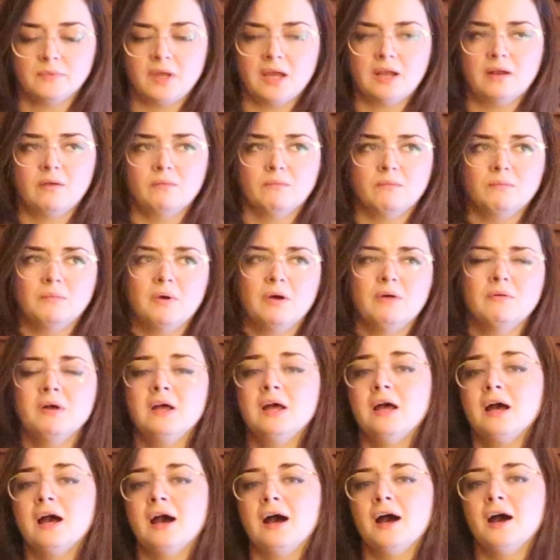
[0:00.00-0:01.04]
uh, well,
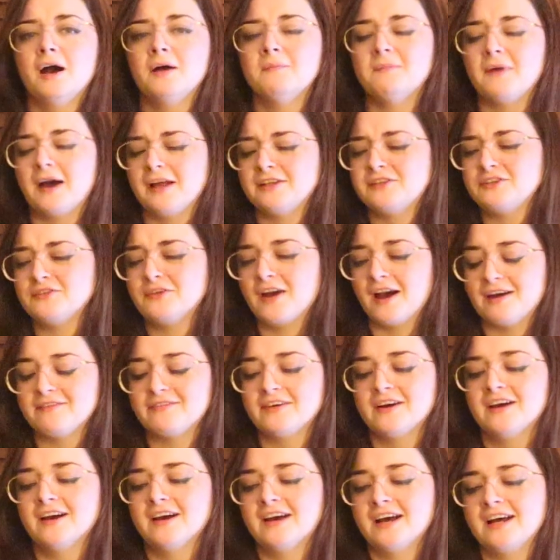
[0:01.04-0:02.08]
um, I do
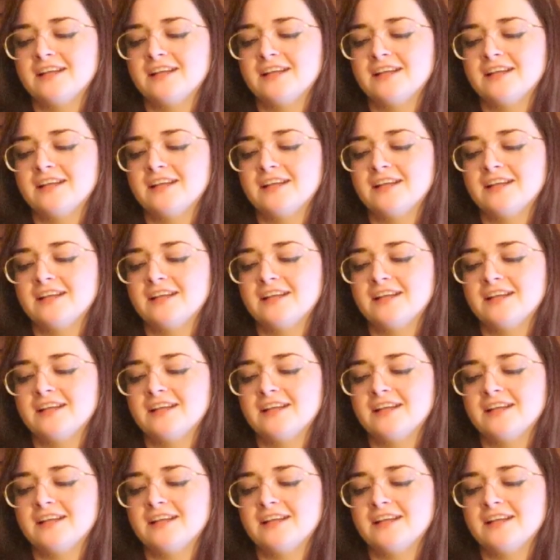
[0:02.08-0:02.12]
have